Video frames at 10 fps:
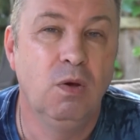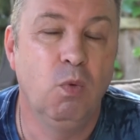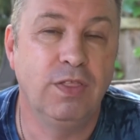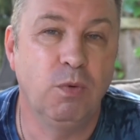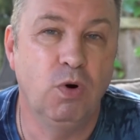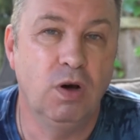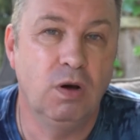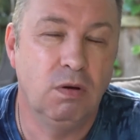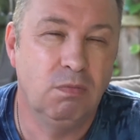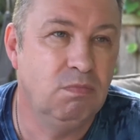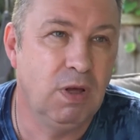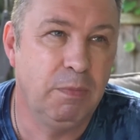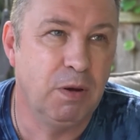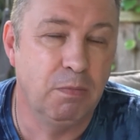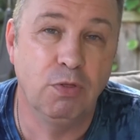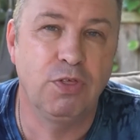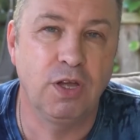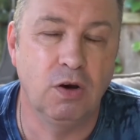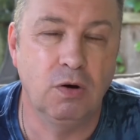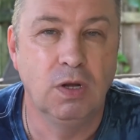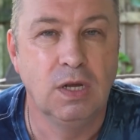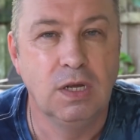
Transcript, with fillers: where they were maybe a month ago.